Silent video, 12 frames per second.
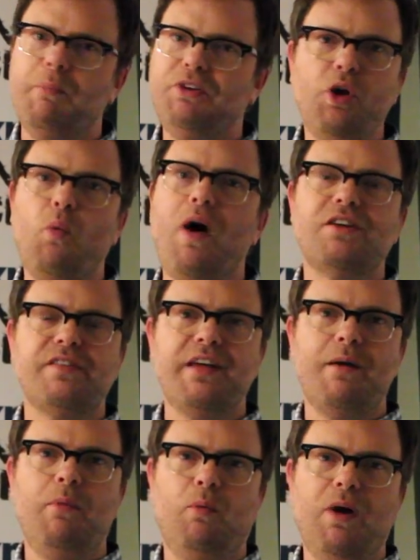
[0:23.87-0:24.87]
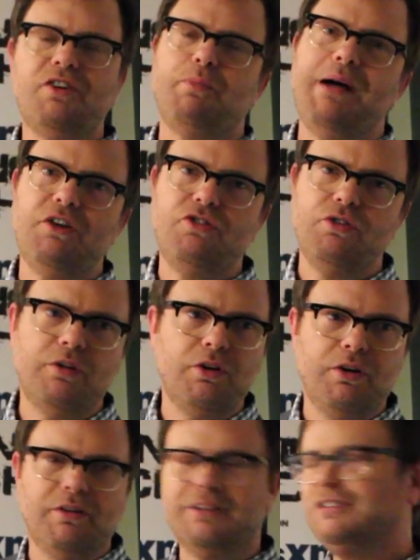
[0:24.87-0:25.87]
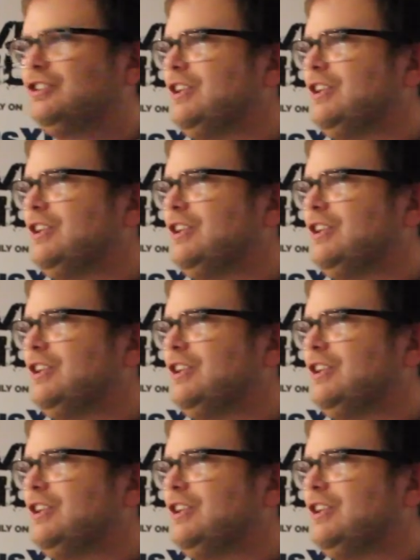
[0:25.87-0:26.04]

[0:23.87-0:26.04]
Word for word: But don't watch them. Watch my shoot. No, oh,